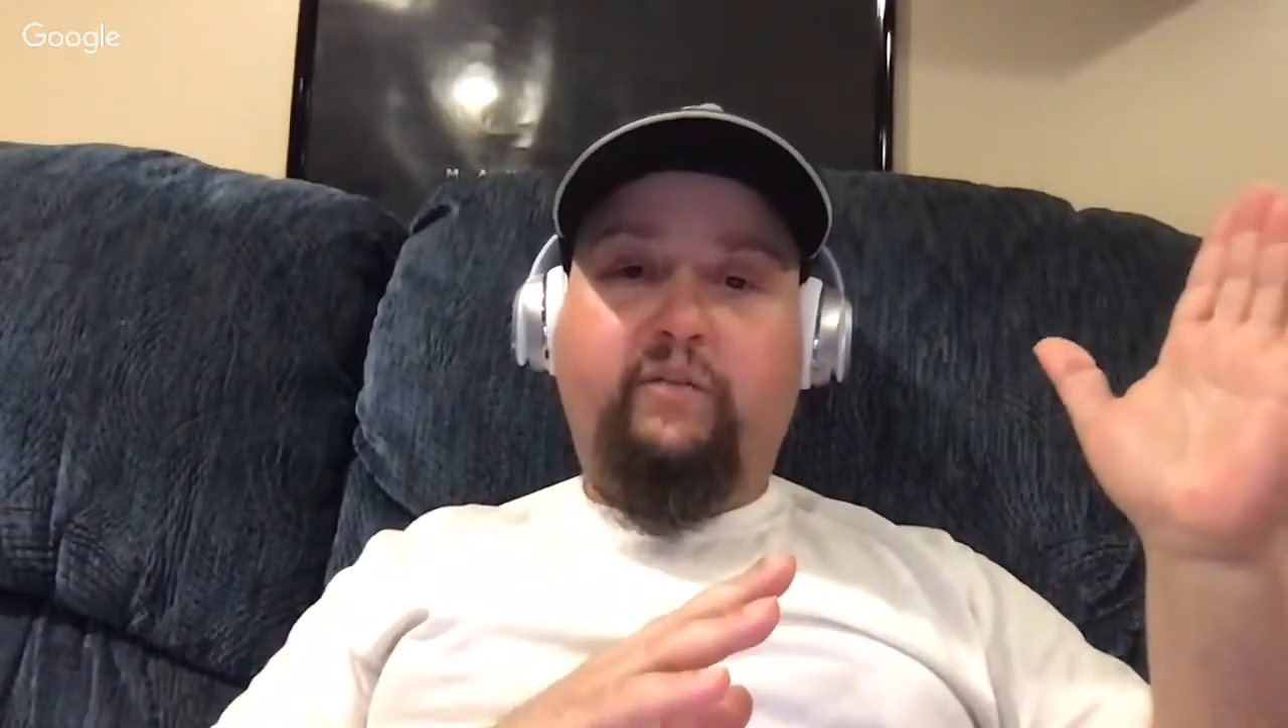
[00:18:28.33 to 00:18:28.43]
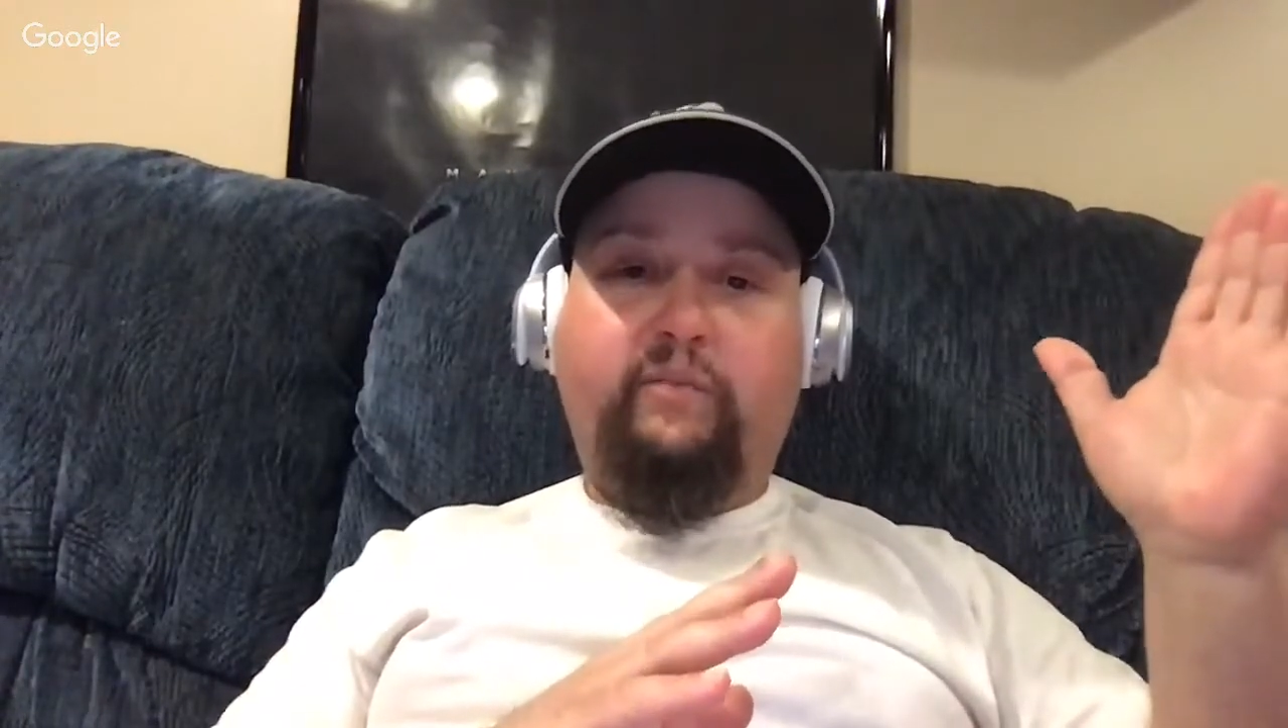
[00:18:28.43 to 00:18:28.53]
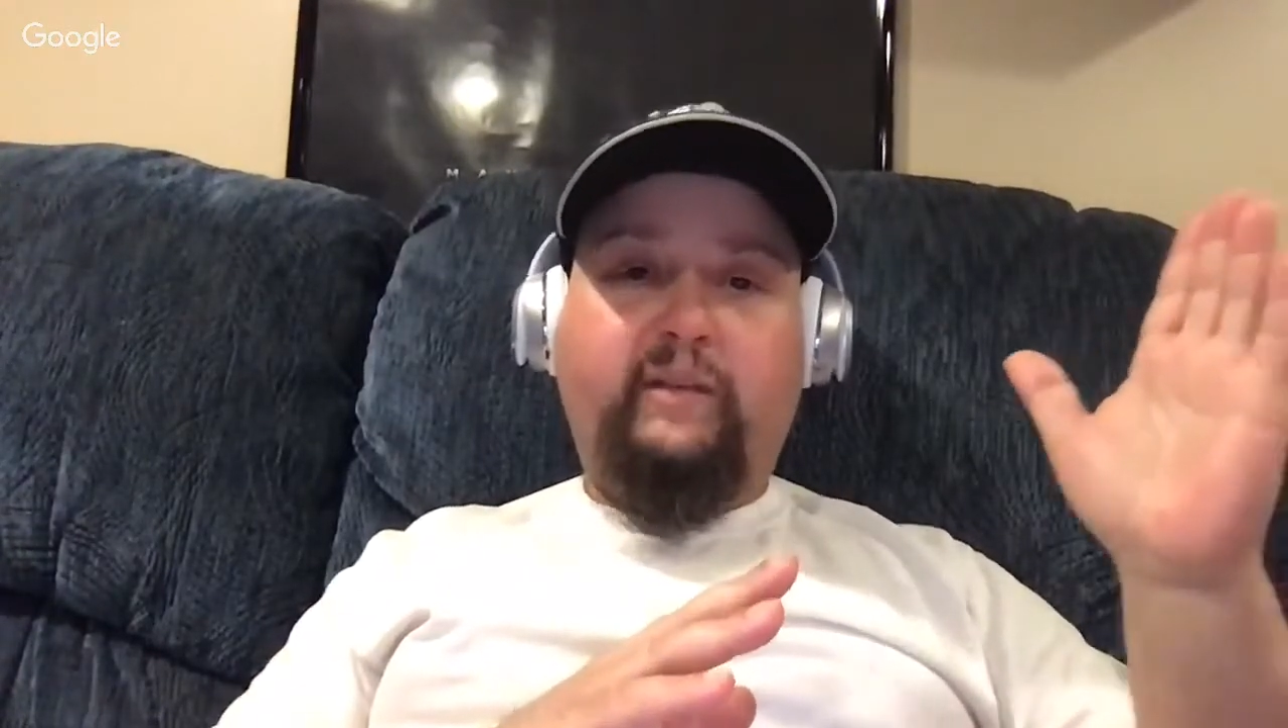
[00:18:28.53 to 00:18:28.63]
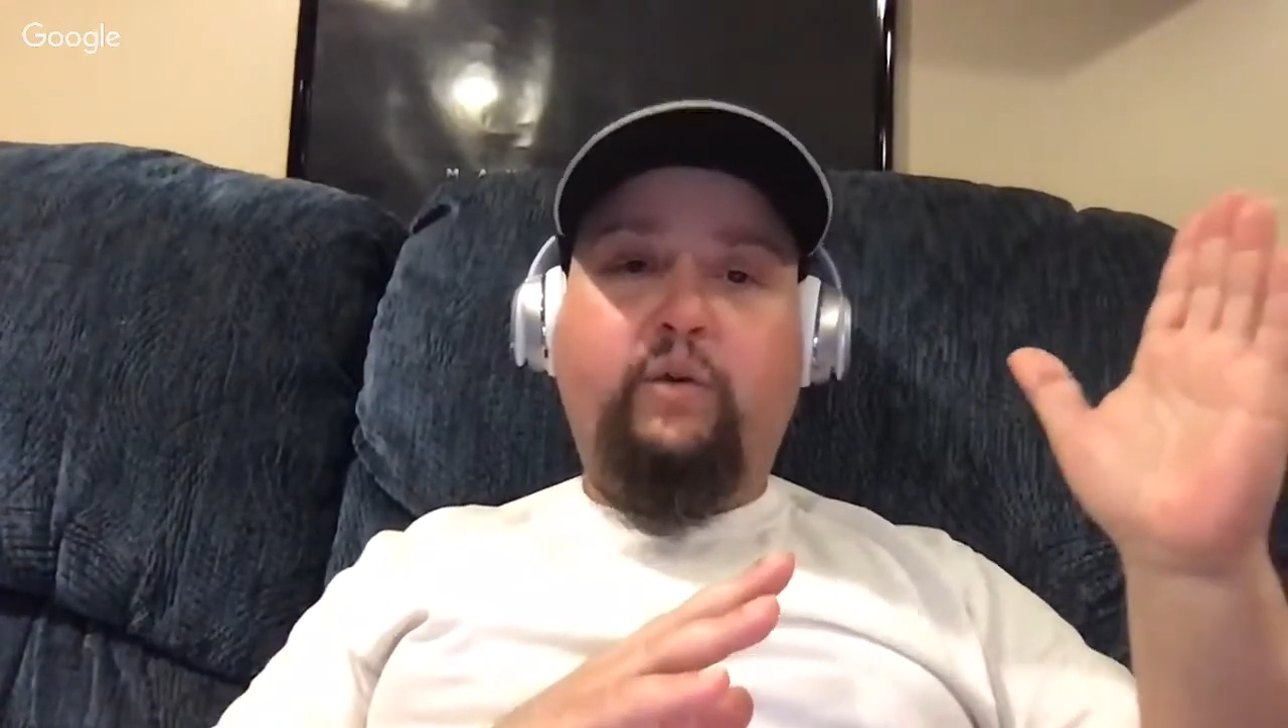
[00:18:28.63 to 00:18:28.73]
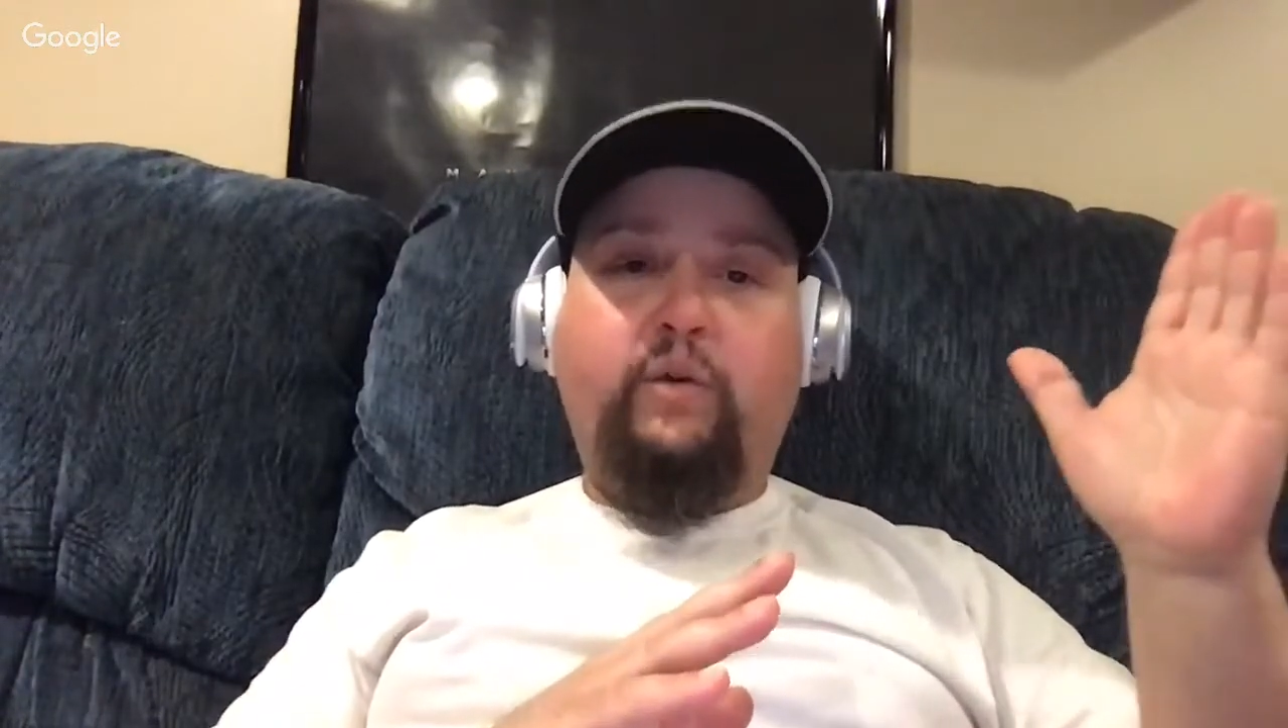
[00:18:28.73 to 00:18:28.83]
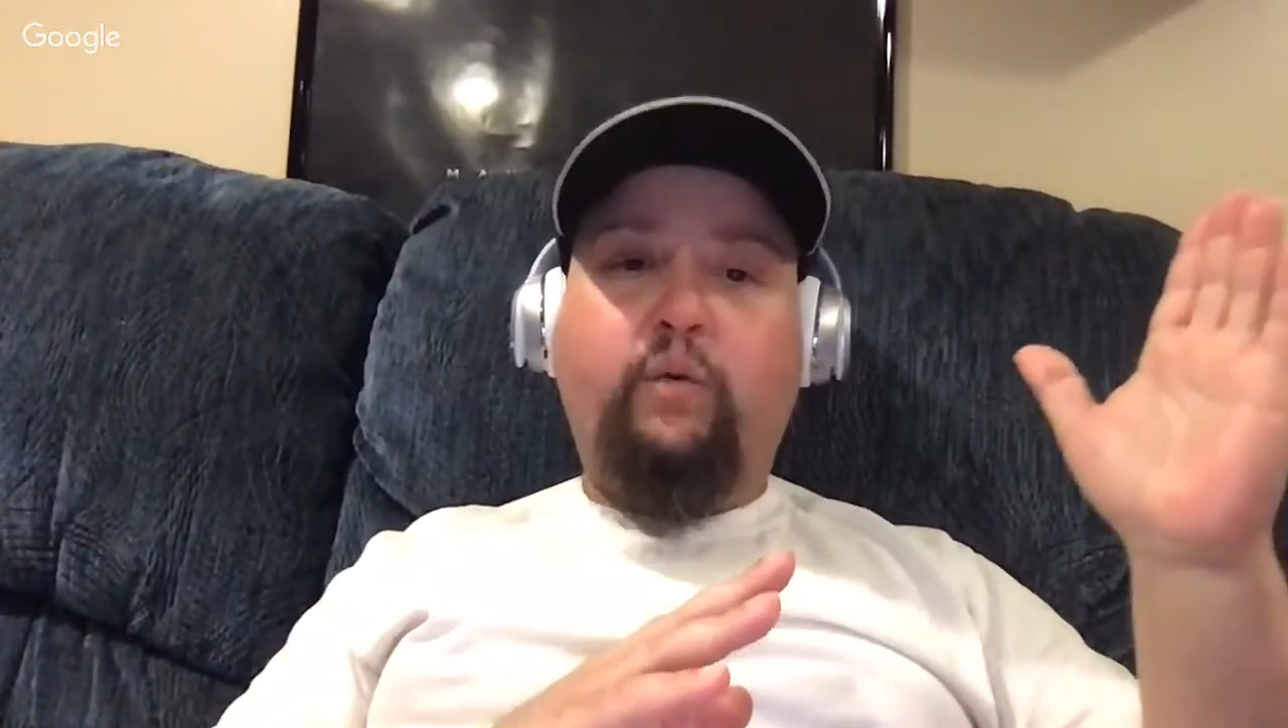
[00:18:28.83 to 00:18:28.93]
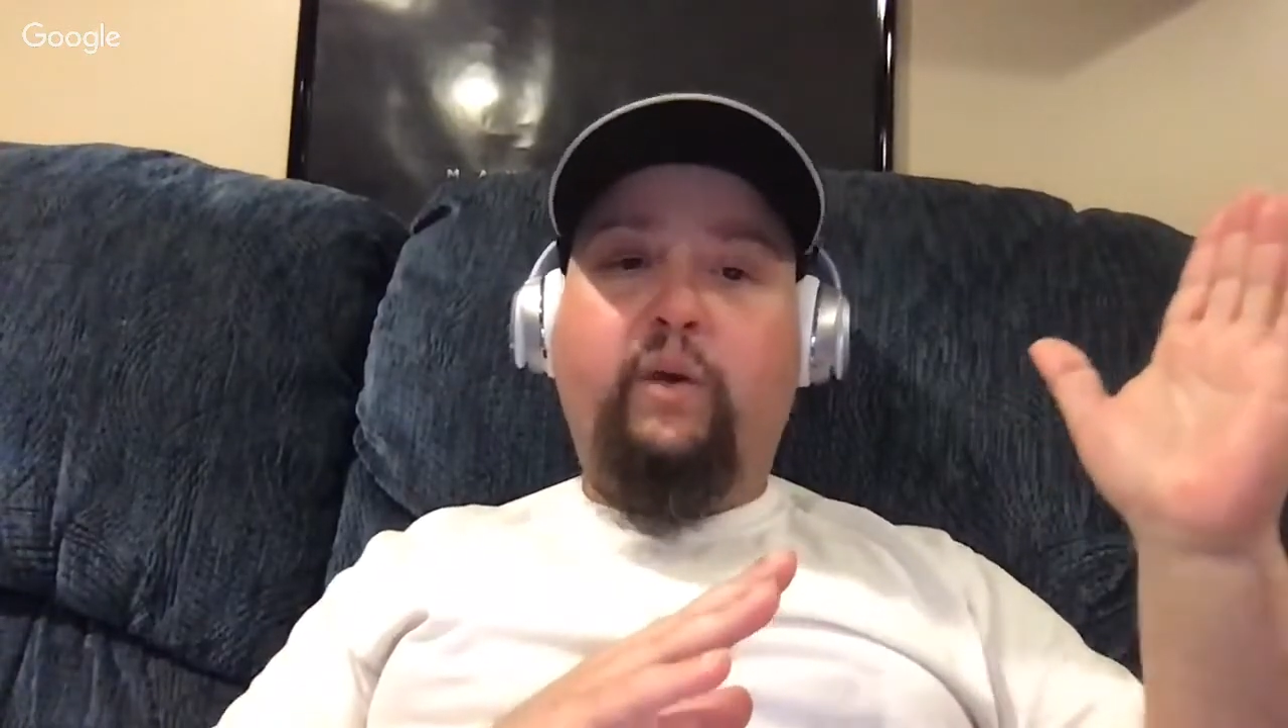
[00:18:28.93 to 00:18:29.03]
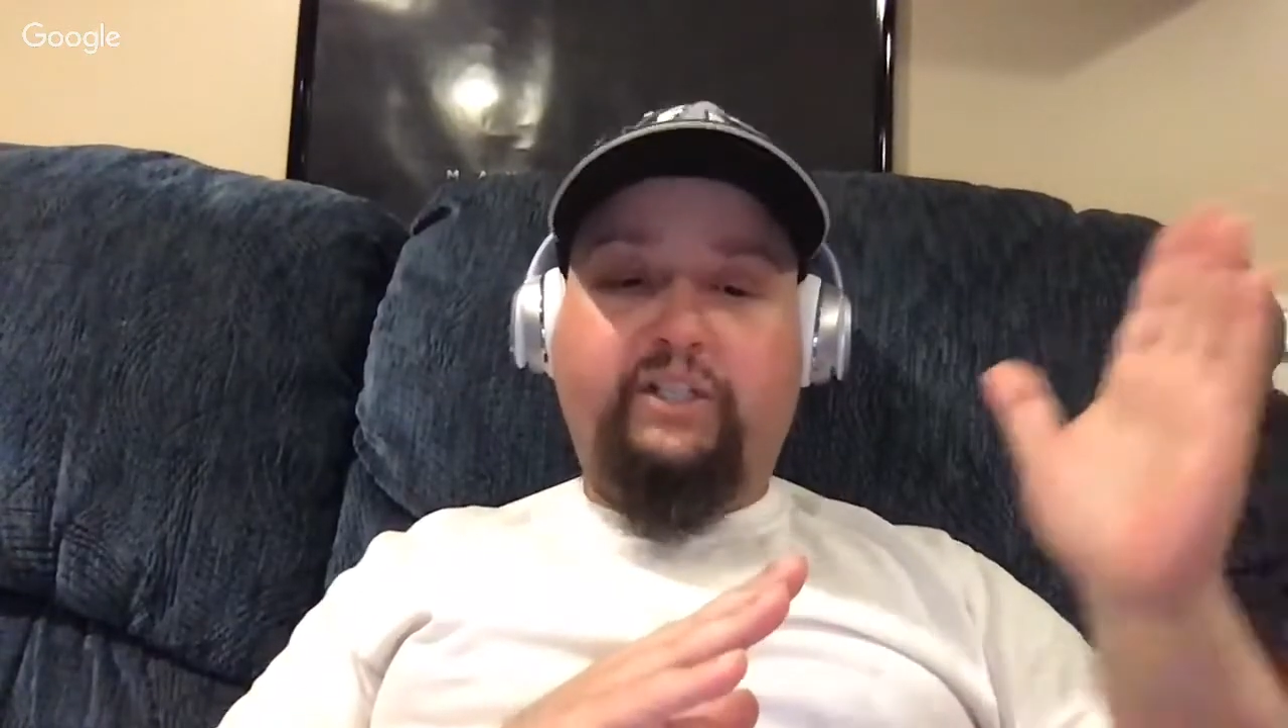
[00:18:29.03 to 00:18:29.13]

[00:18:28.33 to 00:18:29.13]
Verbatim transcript: questions